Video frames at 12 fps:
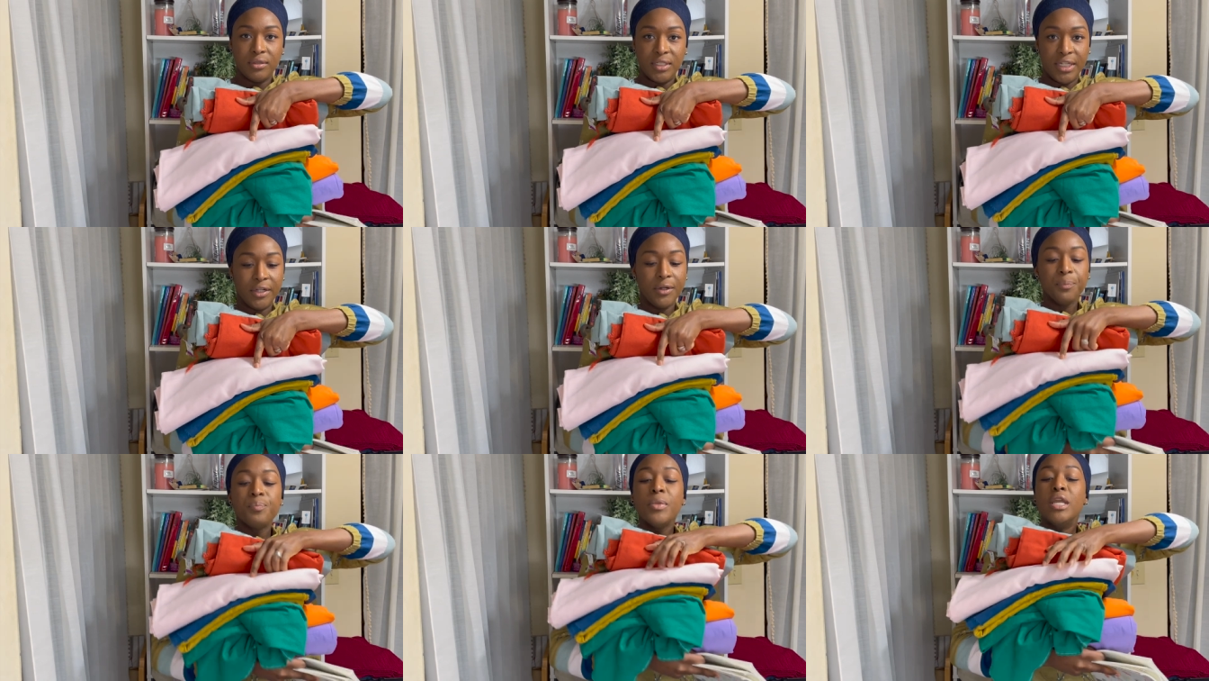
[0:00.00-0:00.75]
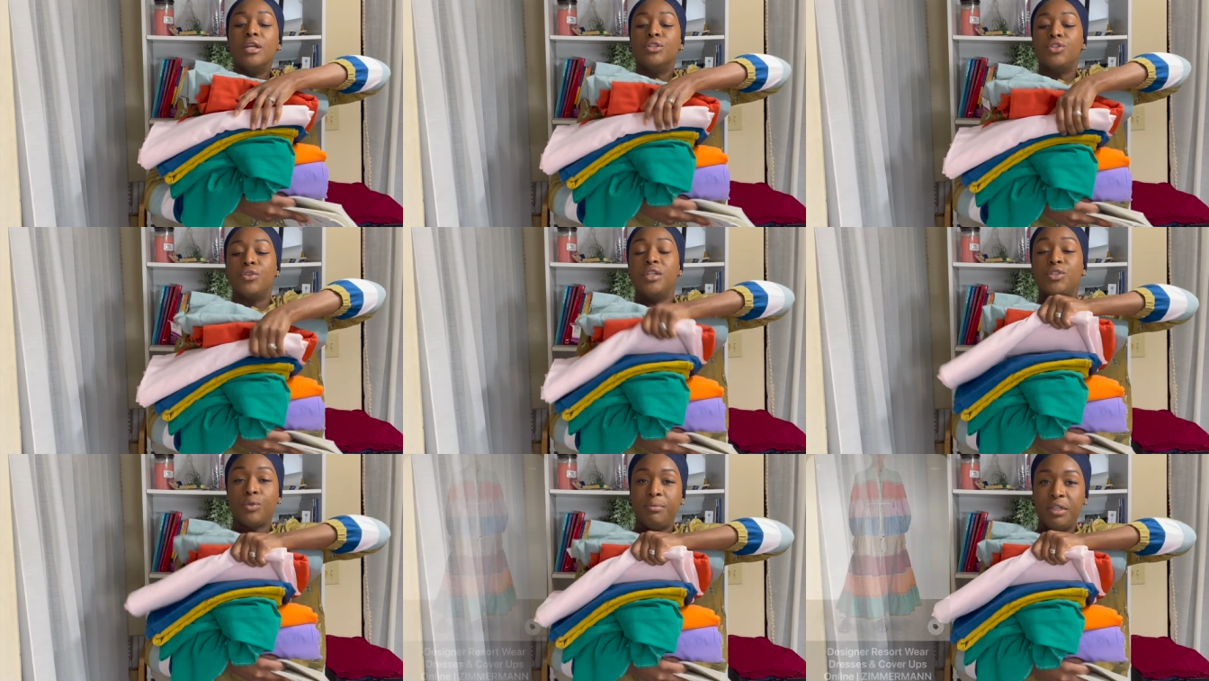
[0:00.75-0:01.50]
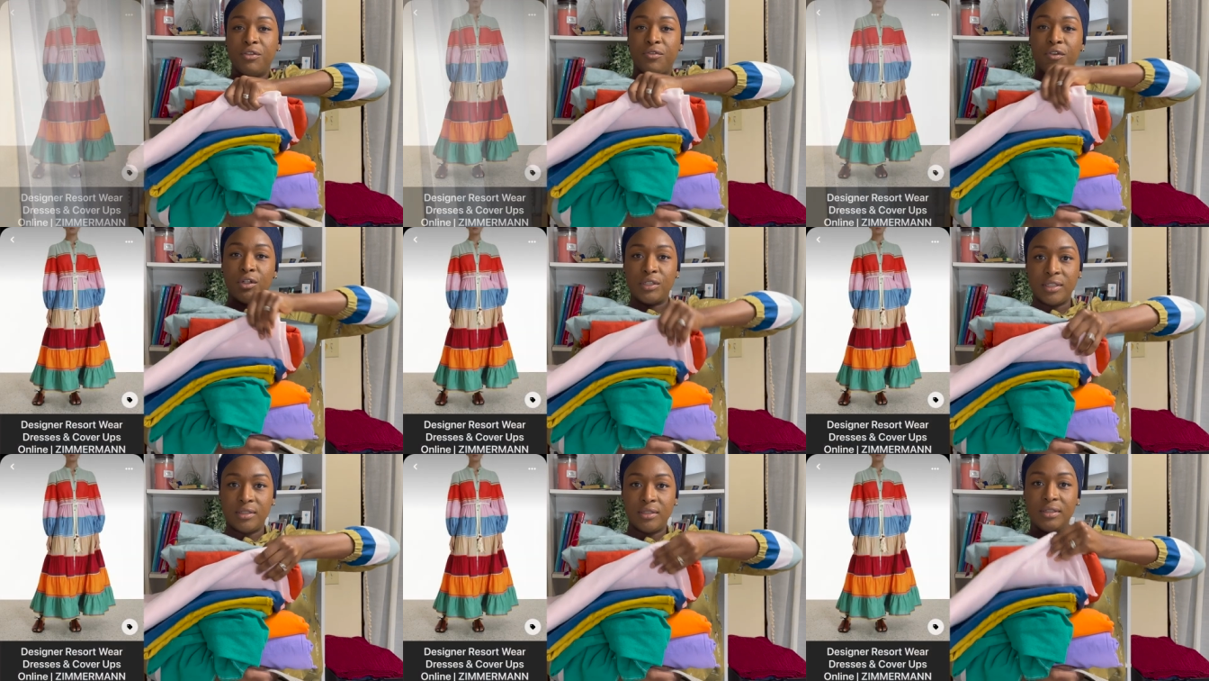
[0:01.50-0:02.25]
tier. So this would be the
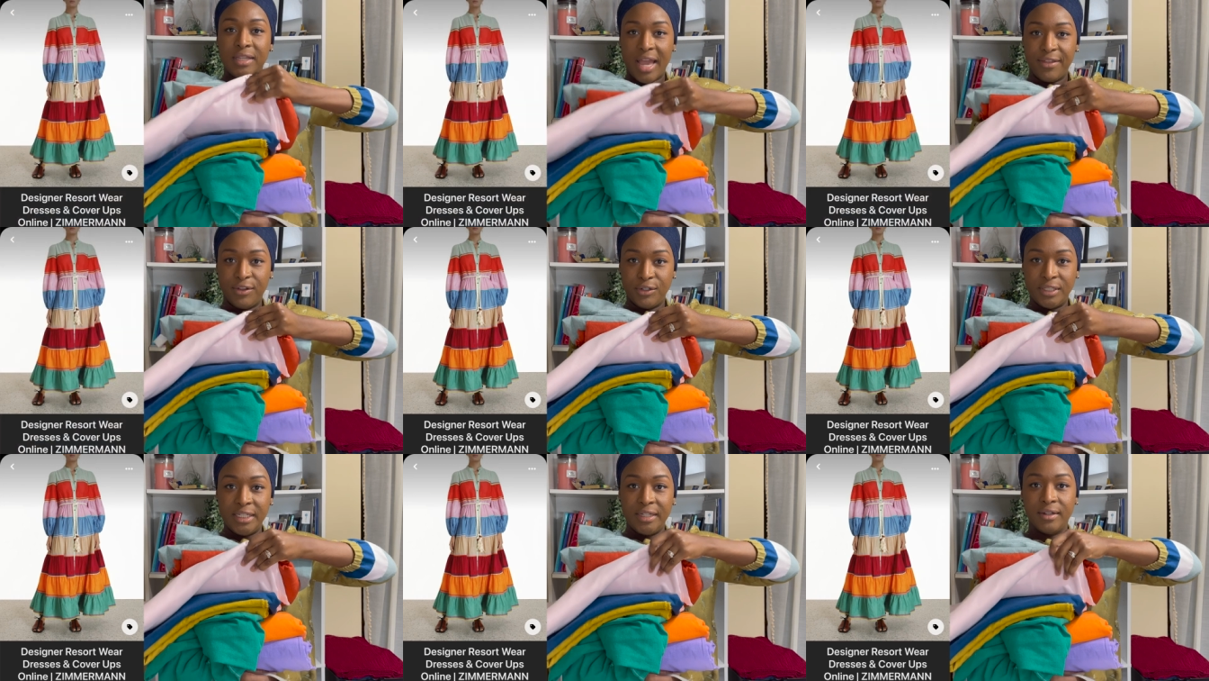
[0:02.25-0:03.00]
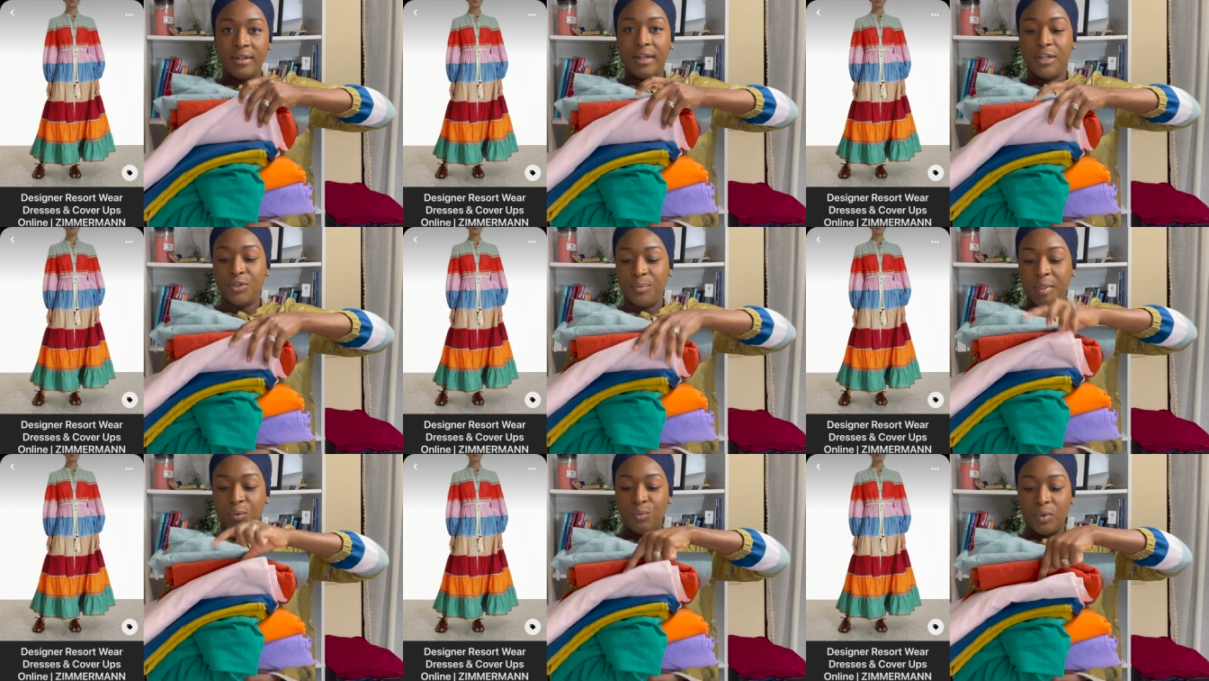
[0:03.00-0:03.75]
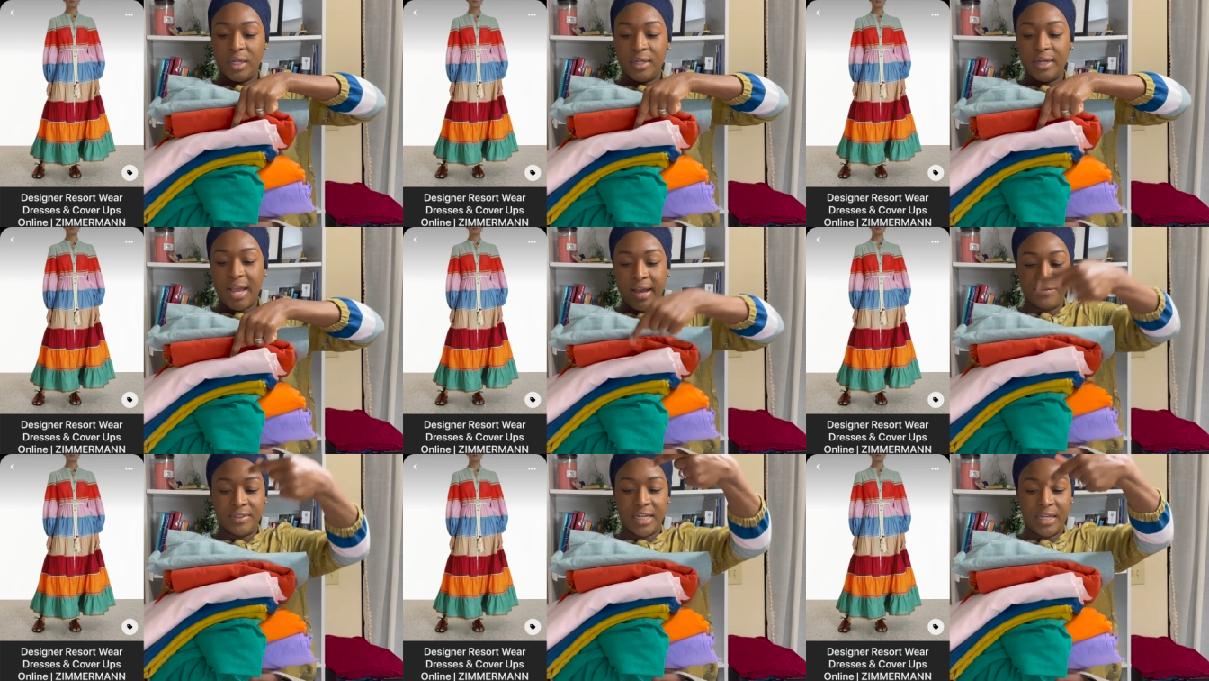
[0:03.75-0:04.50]
first gathered tier and it would be one and a
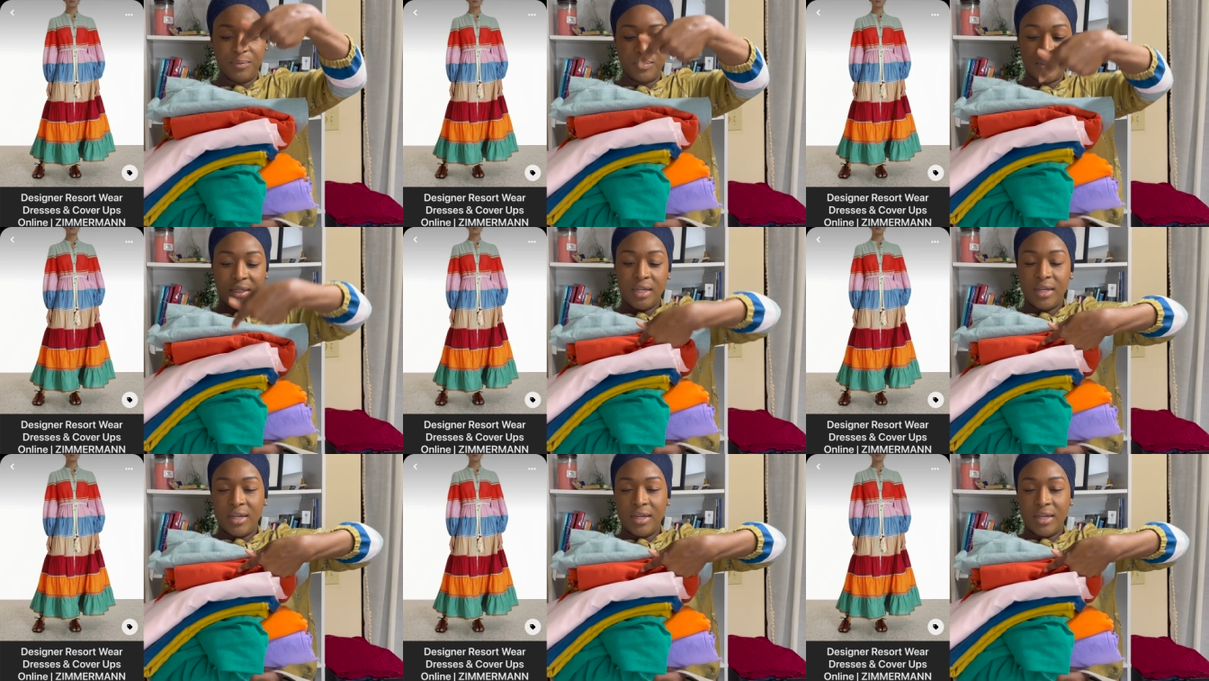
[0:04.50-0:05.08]
half times